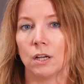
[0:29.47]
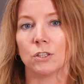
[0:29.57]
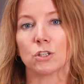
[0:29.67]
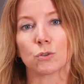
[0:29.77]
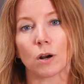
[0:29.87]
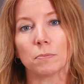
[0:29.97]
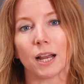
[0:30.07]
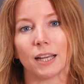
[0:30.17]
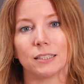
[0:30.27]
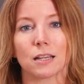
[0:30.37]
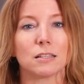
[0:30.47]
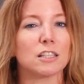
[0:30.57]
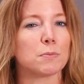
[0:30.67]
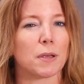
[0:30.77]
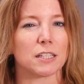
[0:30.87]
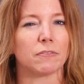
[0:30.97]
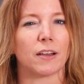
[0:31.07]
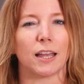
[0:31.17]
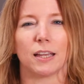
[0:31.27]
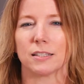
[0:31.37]
The Scrum Guide doesn't
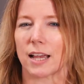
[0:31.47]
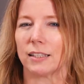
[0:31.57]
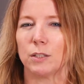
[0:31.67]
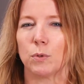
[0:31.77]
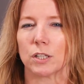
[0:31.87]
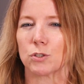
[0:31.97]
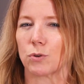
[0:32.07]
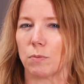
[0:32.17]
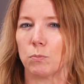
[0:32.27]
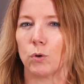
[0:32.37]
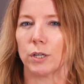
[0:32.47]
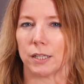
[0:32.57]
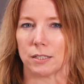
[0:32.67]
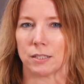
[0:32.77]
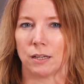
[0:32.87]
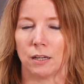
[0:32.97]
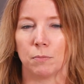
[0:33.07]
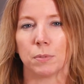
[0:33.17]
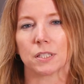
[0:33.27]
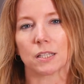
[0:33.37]
specify exactly what a Scrum board is,
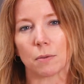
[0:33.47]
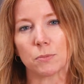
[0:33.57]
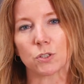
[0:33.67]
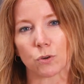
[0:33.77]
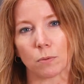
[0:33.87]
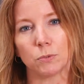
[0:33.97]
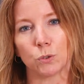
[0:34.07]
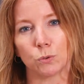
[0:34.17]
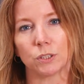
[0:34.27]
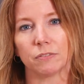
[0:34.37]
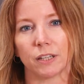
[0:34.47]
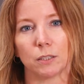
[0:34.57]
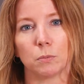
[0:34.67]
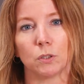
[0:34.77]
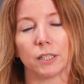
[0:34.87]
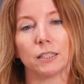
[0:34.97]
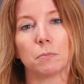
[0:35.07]
but some Scrum tools available in the